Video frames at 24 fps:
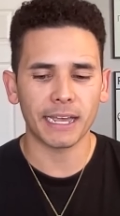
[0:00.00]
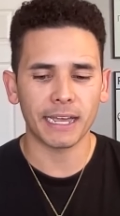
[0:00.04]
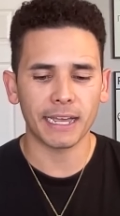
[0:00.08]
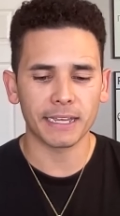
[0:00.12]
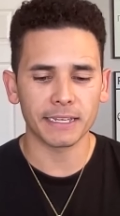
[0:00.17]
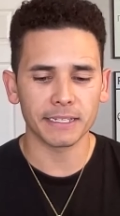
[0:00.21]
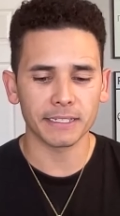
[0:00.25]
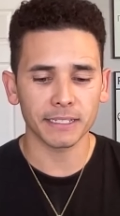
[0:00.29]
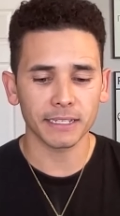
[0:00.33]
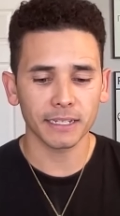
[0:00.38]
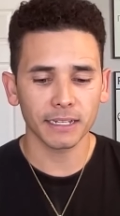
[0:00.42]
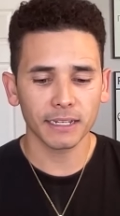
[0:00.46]

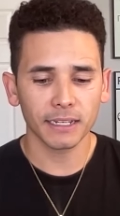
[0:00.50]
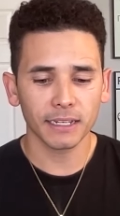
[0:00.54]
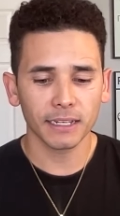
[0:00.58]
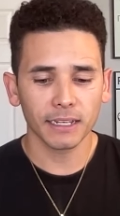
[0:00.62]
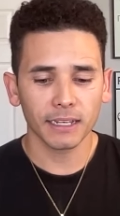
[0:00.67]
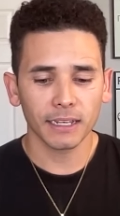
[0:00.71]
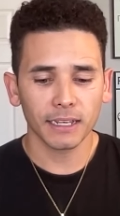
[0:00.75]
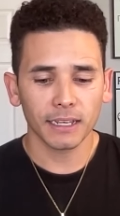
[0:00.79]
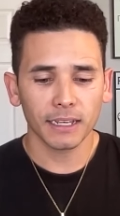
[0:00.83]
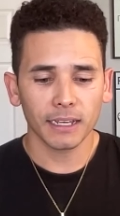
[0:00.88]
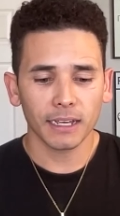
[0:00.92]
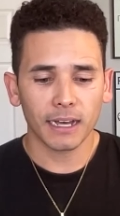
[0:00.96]
as
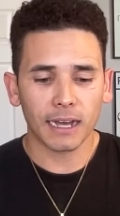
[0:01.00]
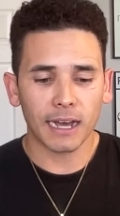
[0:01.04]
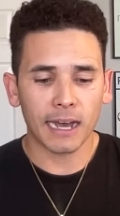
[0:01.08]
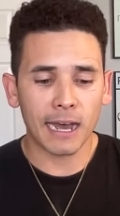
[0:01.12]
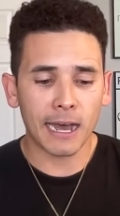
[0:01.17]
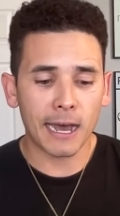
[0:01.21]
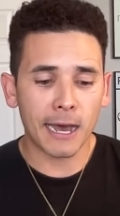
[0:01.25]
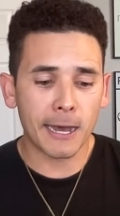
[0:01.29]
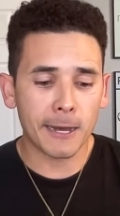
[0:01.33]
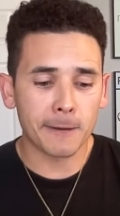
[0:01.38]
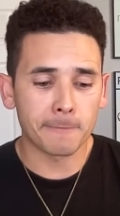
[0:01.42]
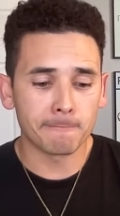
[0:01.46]

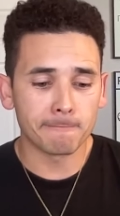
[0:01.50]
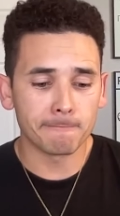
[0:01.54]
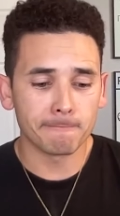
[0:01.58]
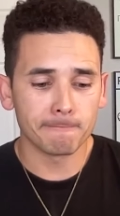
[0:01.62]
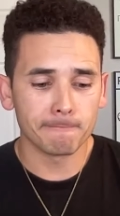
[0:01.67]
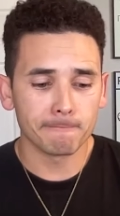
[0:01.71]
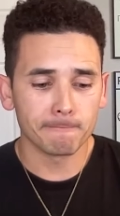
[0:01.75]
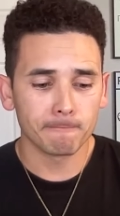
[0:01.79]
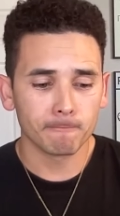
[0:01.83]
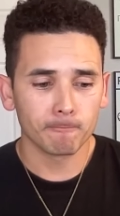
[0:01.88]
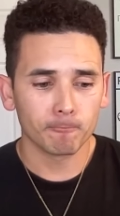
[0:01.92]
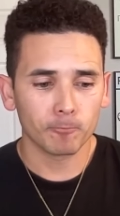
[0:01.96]
um,